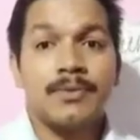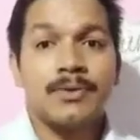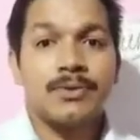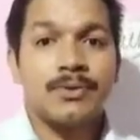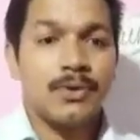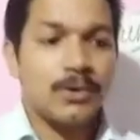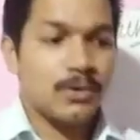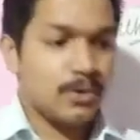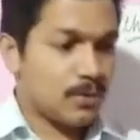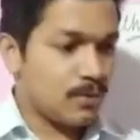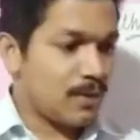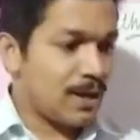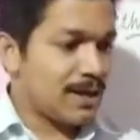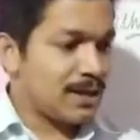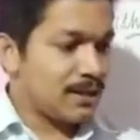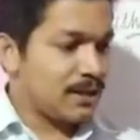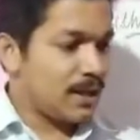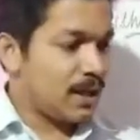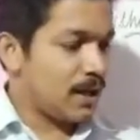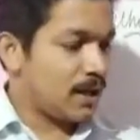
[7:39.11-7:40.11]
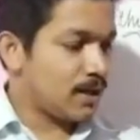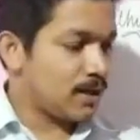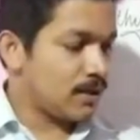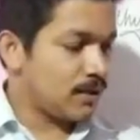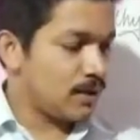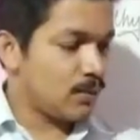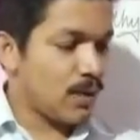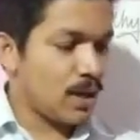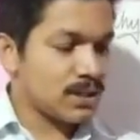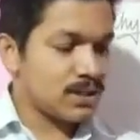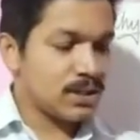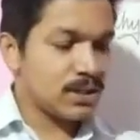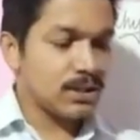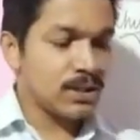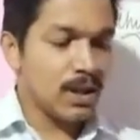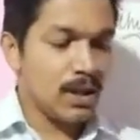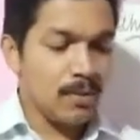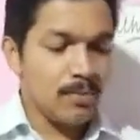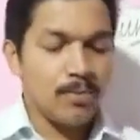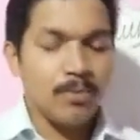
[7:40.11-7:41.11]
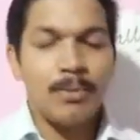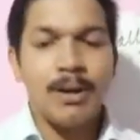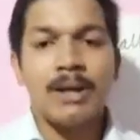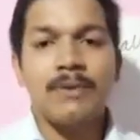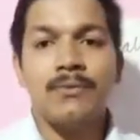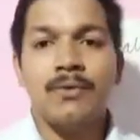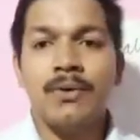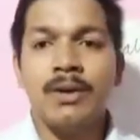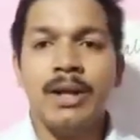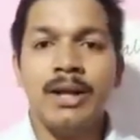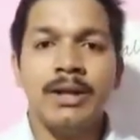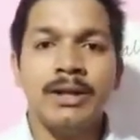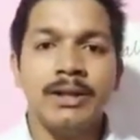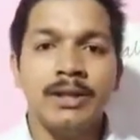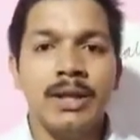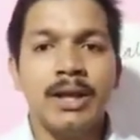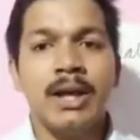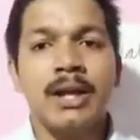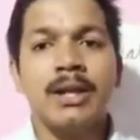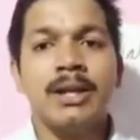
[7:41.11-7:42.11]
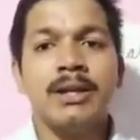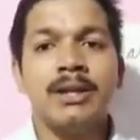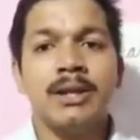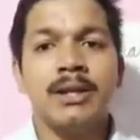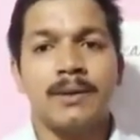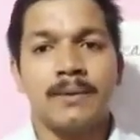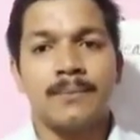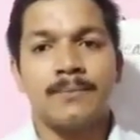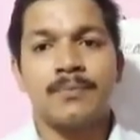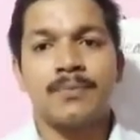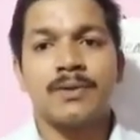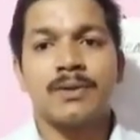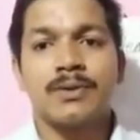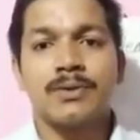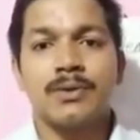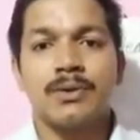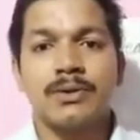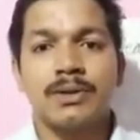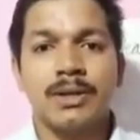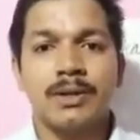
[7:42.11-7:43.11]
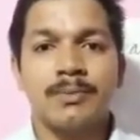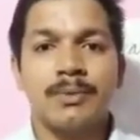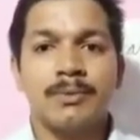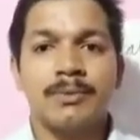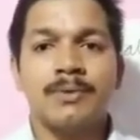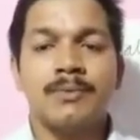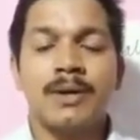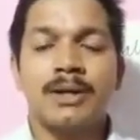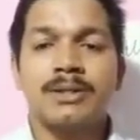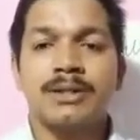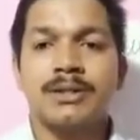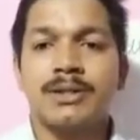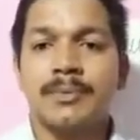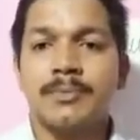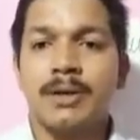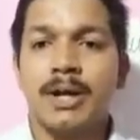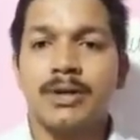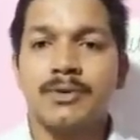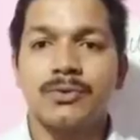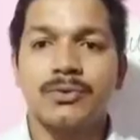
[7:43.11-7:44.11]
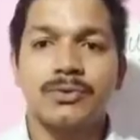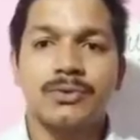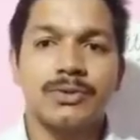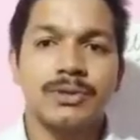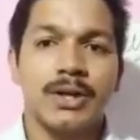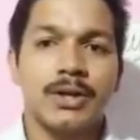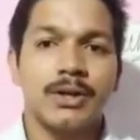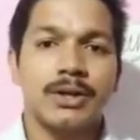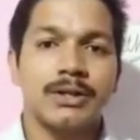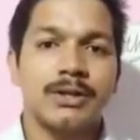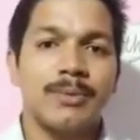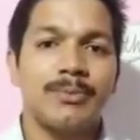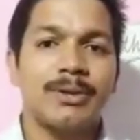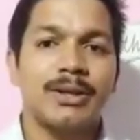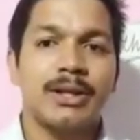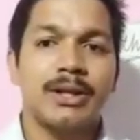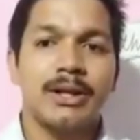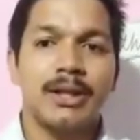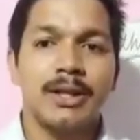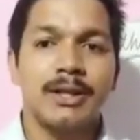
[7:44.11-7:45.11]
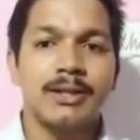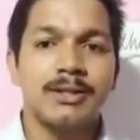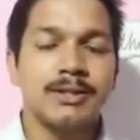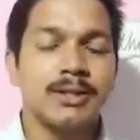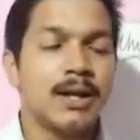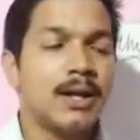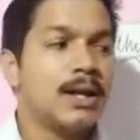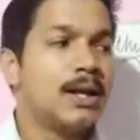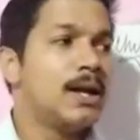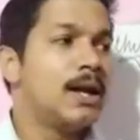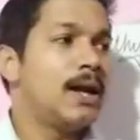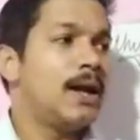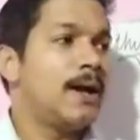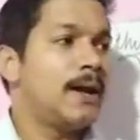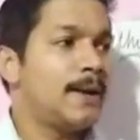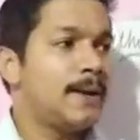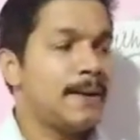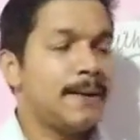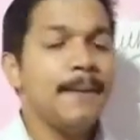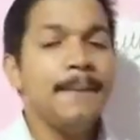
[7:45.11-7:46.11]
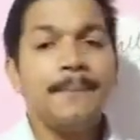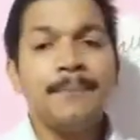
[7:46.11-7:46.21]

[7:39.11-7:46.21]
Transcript: So while they are watching the mobile phone and they are eating, so they may be watching some cartoons or some other things, and